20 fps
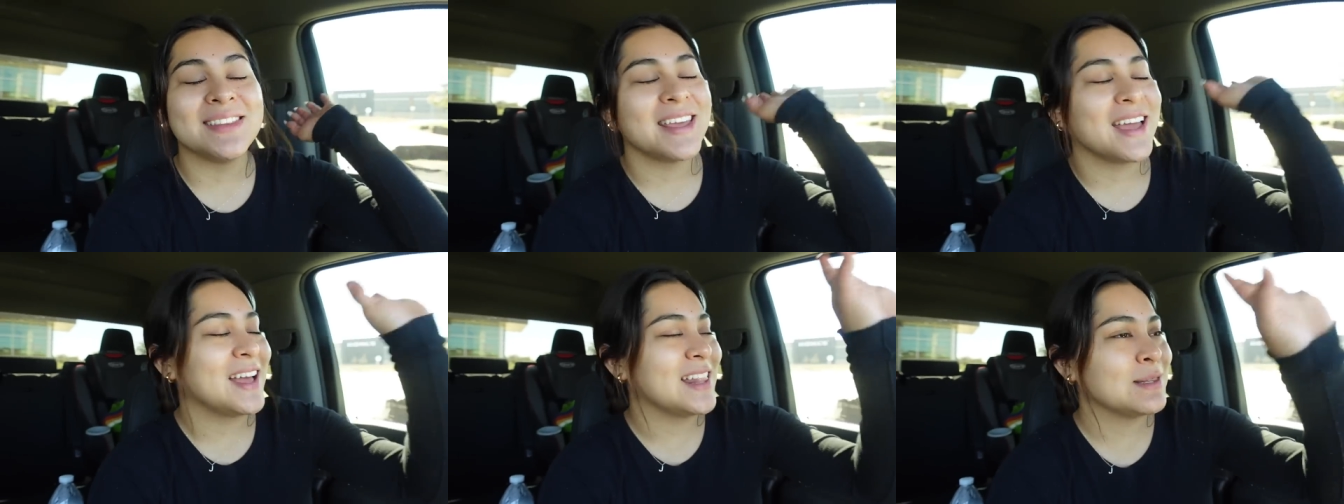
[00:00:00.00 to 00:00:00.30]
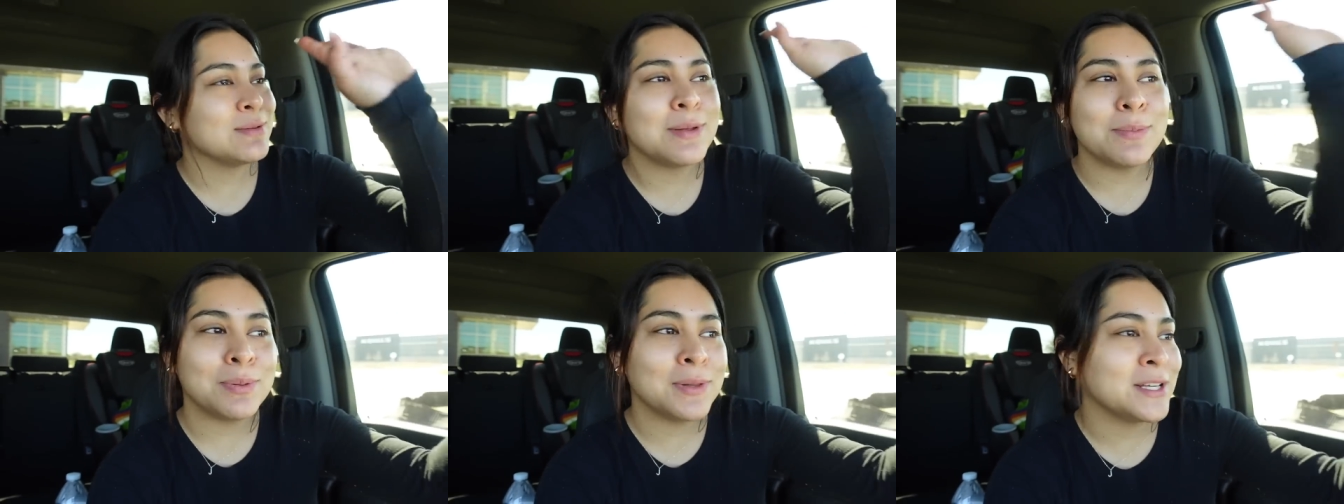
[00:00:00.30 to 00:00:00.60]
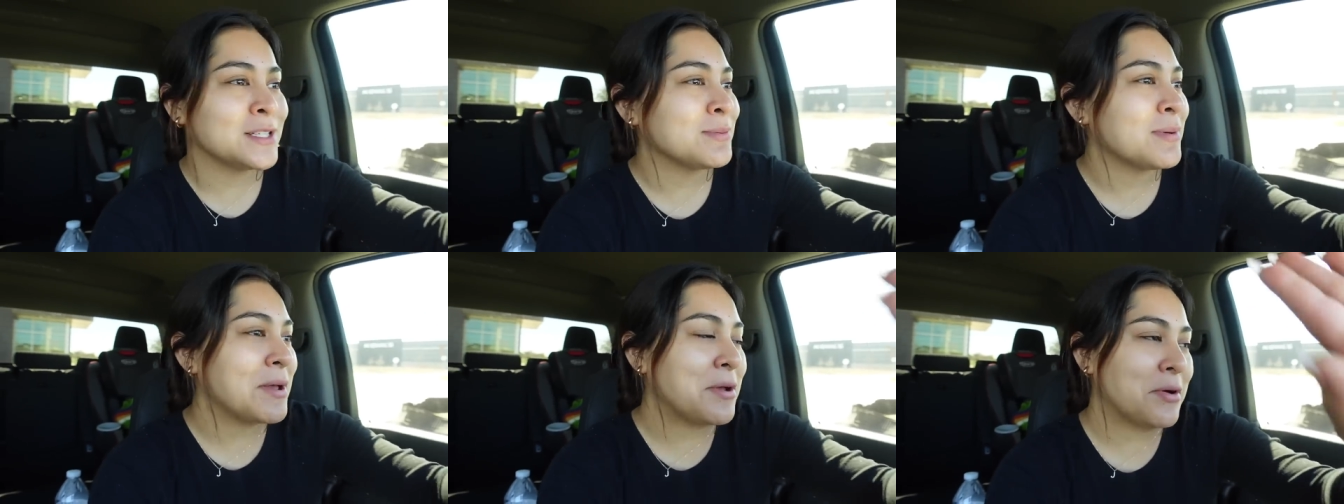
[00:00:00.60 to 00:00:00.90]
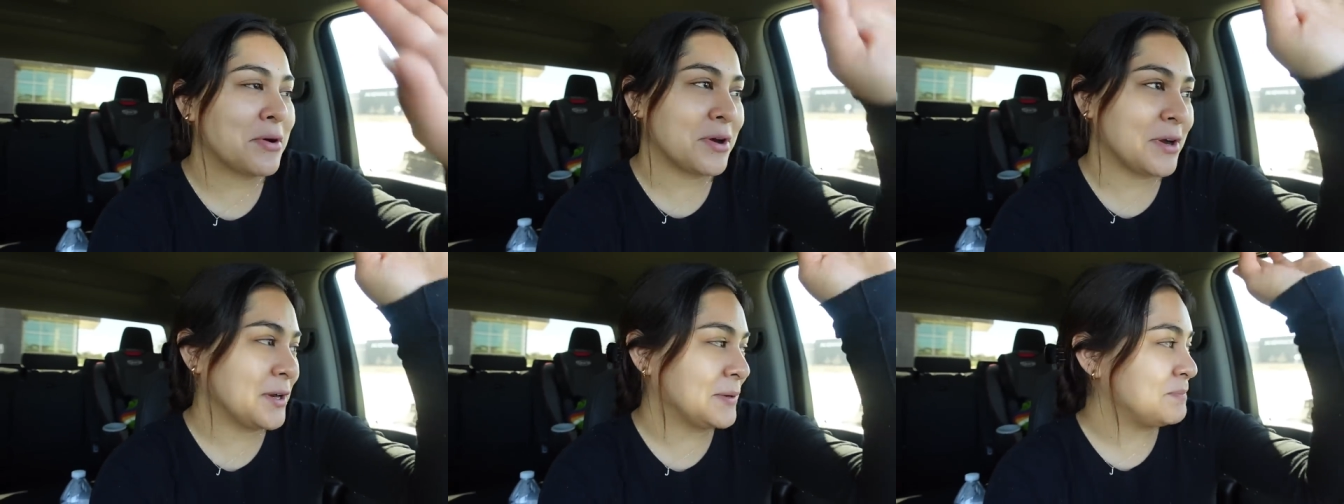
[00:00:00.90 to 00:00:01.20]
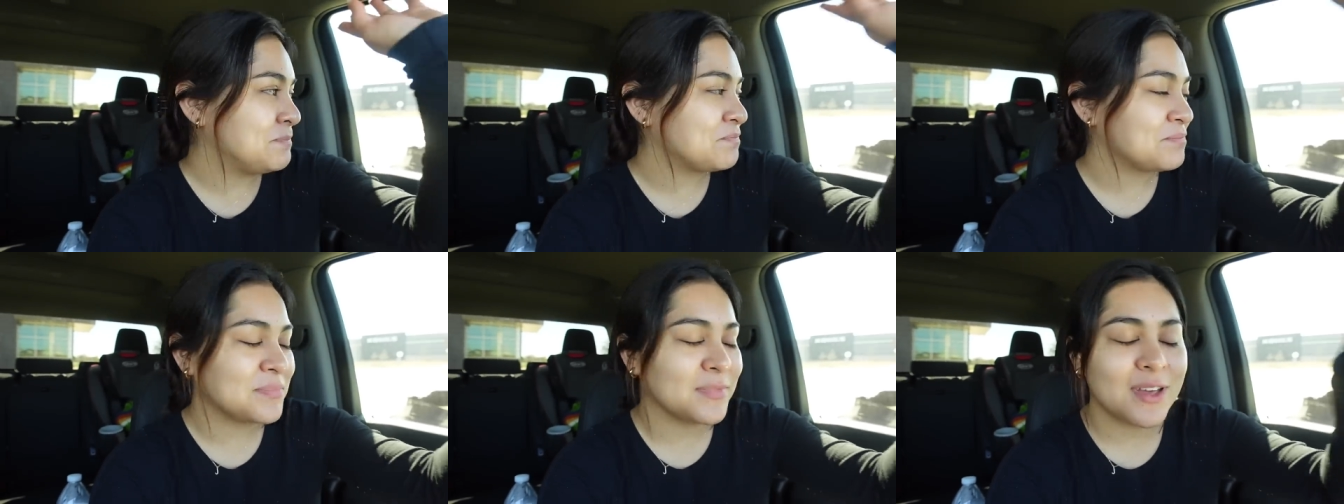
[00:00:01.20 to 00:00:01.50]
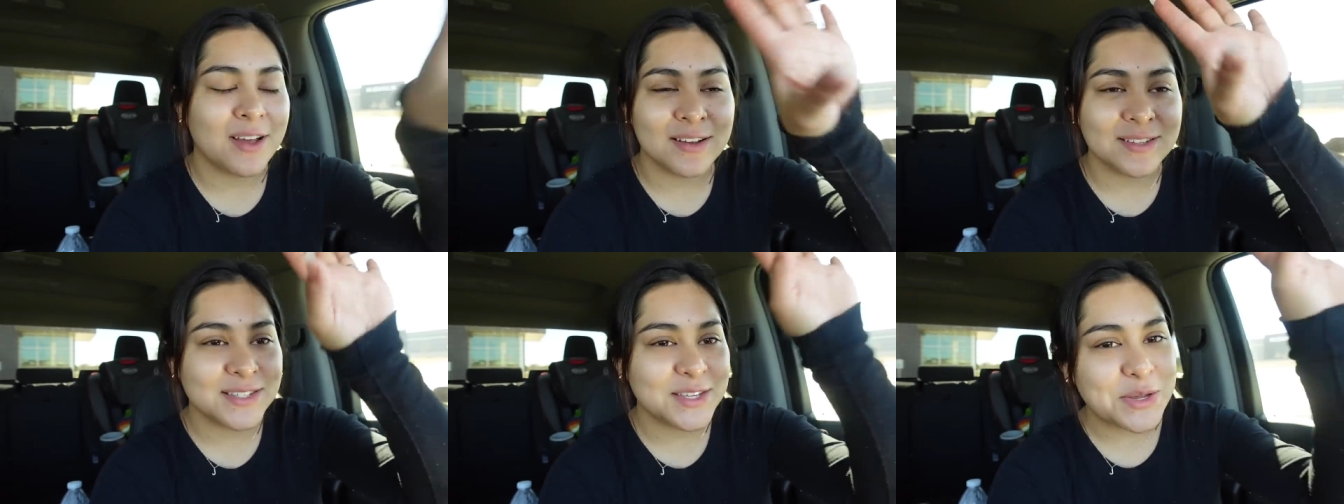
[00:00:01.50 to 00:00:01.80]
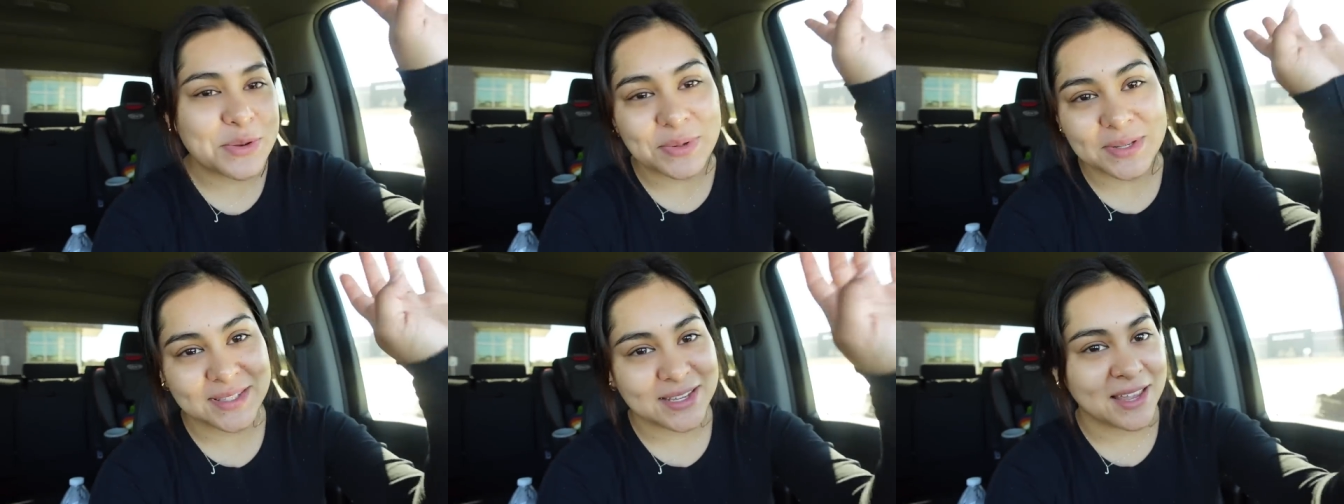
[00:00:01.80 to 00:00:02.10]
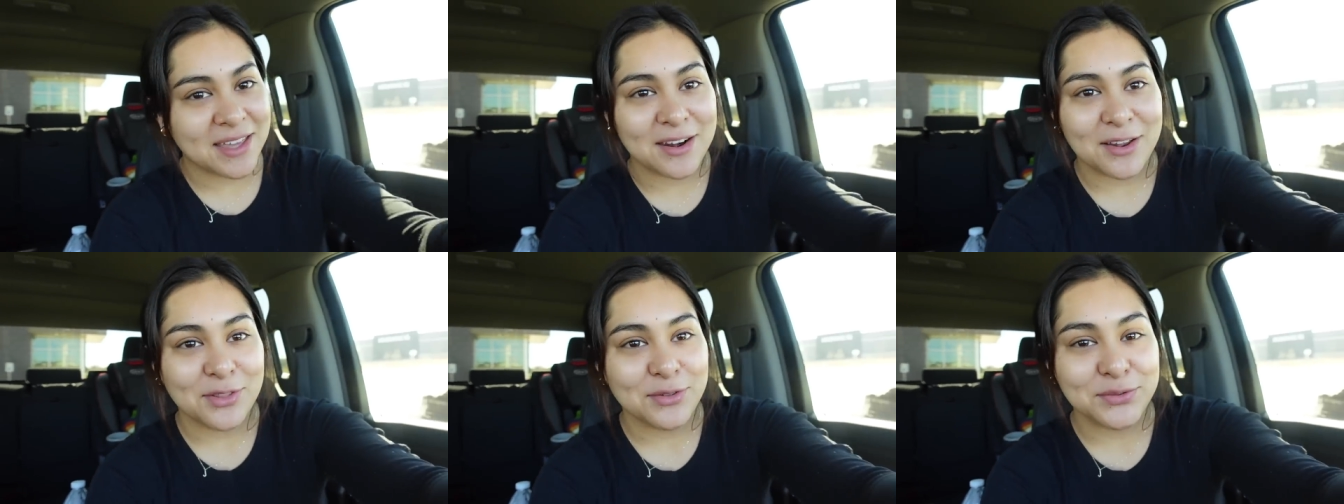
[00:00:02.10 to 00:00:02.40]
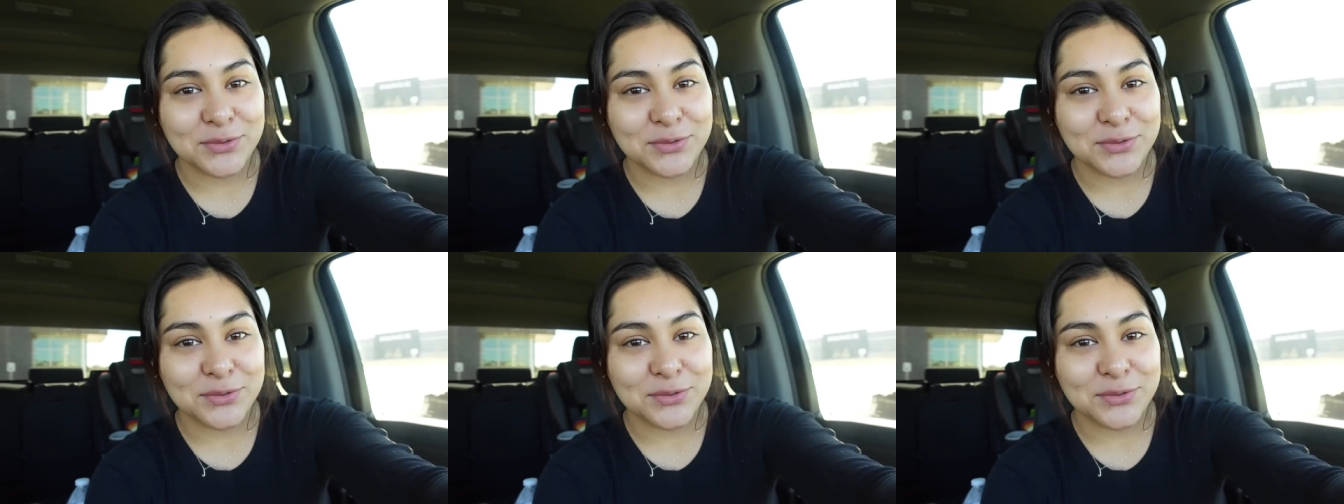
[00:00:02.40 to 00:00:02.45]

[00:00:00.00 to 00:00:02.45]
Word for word: yeah, let me place my order. I'll see you once I get all the